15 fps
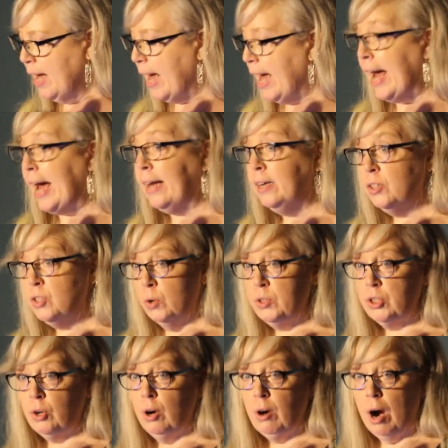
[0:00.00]

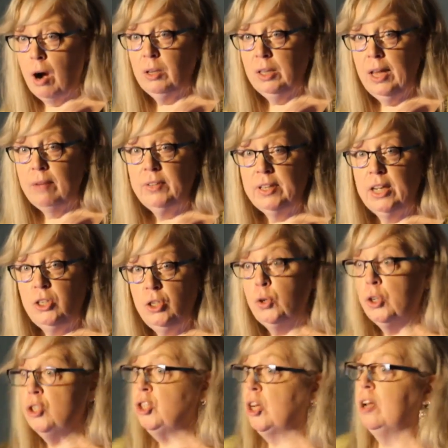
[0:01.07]
anecdotes are, are lovely, and you
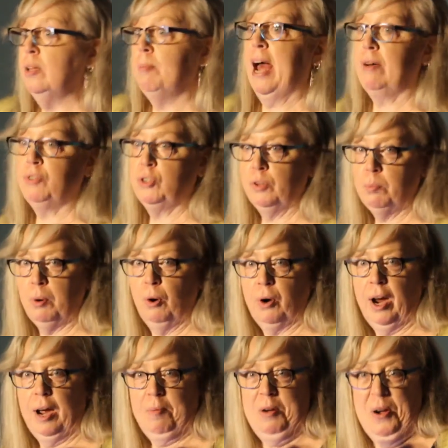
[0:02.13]
can share them after the
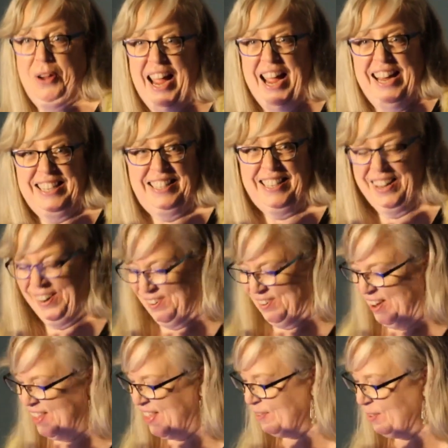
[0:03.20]
program, okay?
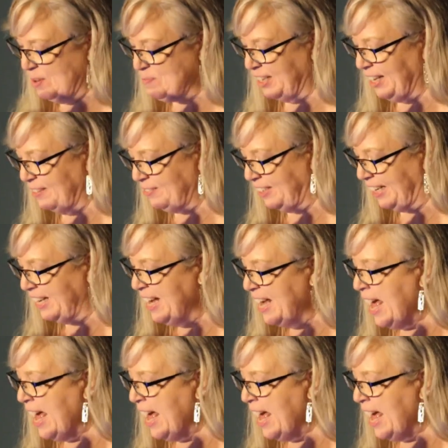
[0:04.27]
So that would be lovely.